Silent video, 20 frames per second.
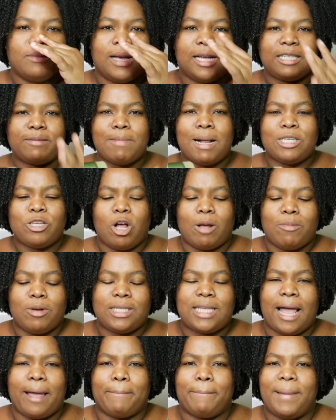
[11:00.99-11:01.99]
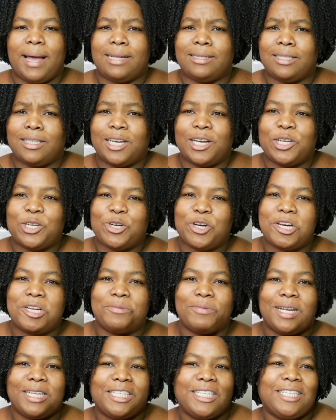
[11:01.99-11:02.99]
it smells almost like men's
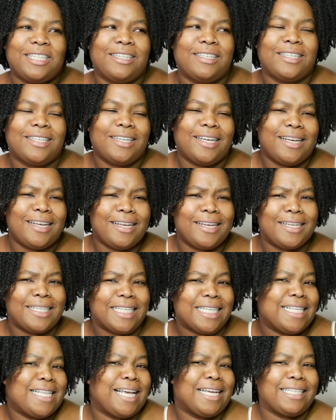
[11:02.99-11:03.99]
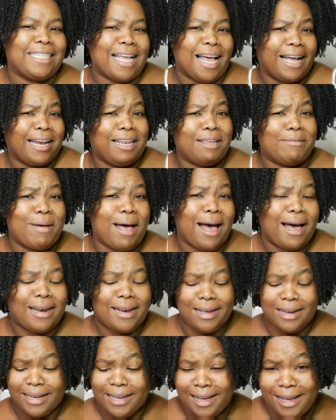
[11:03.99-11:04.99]
cologne, which isn't exactly
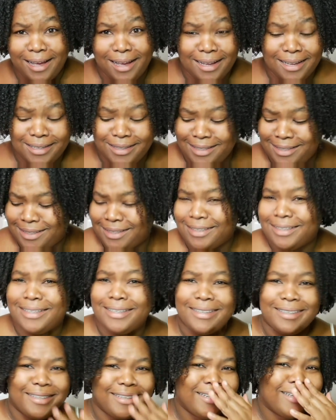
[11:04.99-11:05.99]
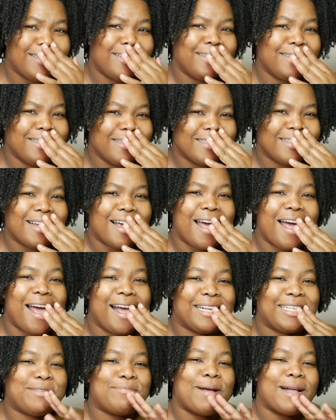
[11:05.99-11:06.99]
bad, I guess.
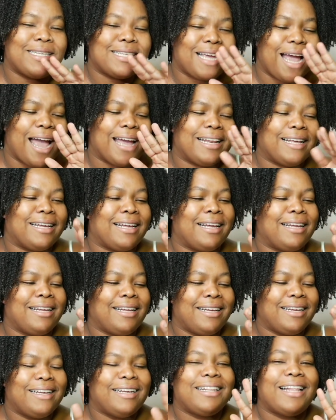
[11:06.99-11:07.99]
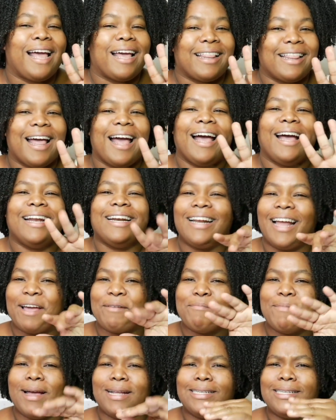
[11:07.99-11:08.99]
It, smells kind of like that,
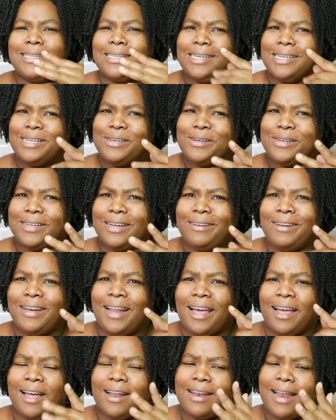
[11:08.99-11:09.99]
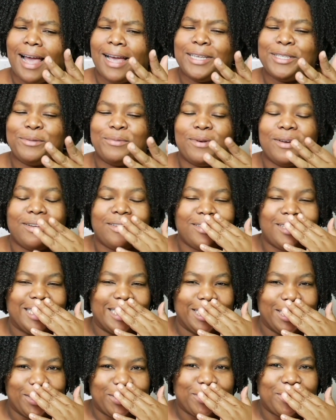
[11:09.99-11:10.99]
like men's cologne, like a nice one.
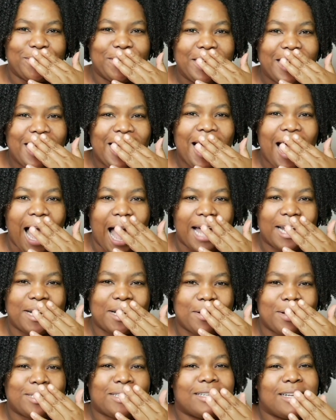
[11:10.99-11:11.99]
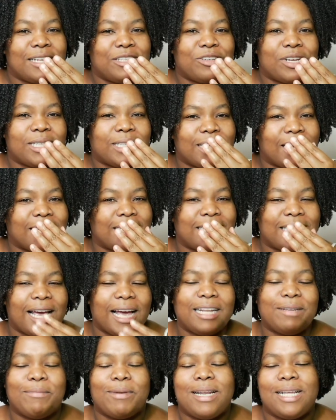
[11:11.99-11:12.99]
So I don't know, it's an interesting
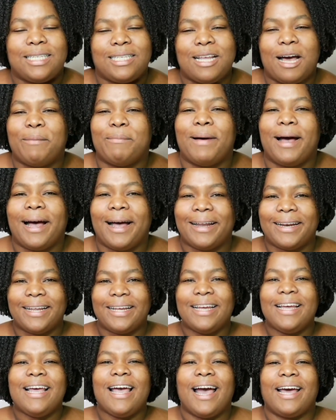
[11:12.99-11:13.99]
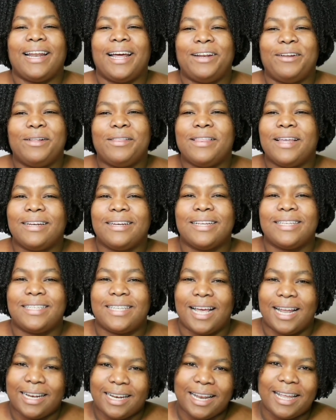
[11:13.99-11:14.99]
scent, but it's not bad. And I don't think the
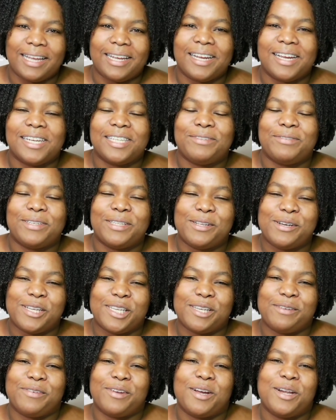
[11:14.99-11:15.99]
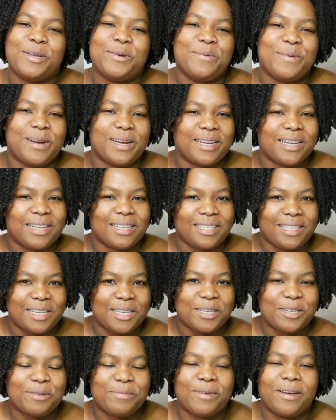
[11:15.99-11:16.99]
scent lingers for those of you who are
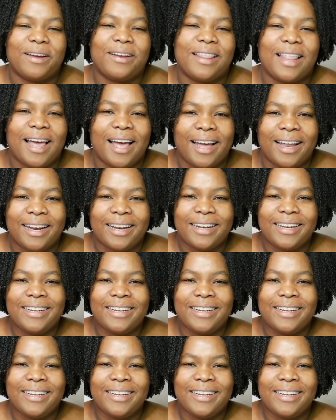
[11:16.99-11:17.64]
concerned about that.